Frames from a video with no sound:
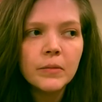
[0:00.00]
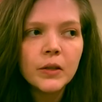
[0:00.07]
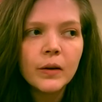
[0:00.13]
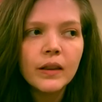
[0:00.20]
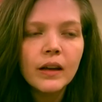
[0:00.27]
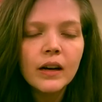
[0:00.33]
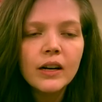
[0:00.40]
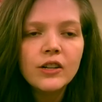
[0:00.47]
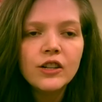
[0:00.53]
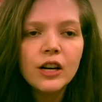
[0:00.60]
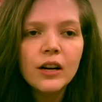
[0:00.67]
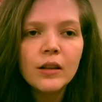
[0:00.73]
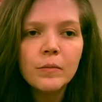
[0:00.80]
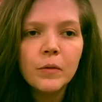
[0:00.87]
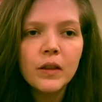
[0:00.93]
so I thought I'd
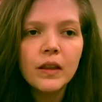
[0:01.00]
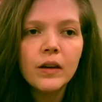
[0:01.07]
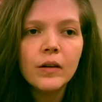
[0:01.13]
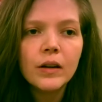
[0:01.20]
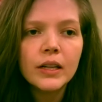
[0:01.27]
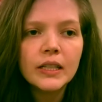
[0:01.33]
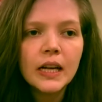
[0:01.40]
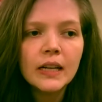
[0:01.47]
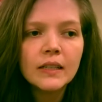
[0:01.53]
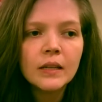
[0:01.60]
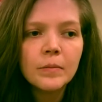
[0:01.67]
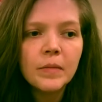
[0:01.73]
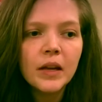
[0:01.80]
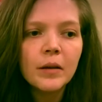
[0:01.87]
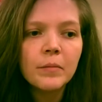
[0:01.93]
share them with you, because that's
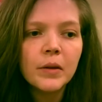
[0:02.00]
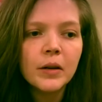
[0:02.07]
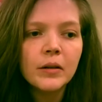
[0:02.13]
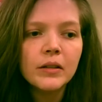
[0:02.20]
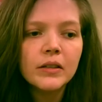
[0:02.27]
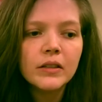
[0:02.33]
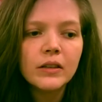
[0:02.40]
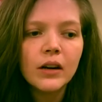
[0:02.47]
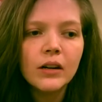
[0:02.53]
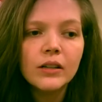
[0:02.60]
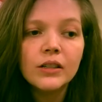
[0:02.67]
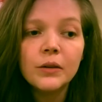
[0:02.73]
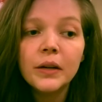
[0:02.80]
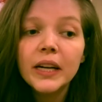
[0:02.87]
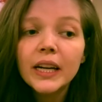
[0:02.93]
something I'm going to start
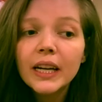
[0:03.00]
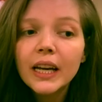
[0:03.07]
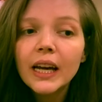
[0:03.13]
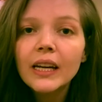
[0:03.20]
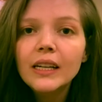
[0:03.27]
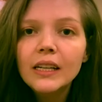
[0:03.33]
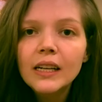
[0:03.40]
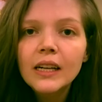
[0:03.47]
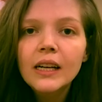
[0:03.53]
doing again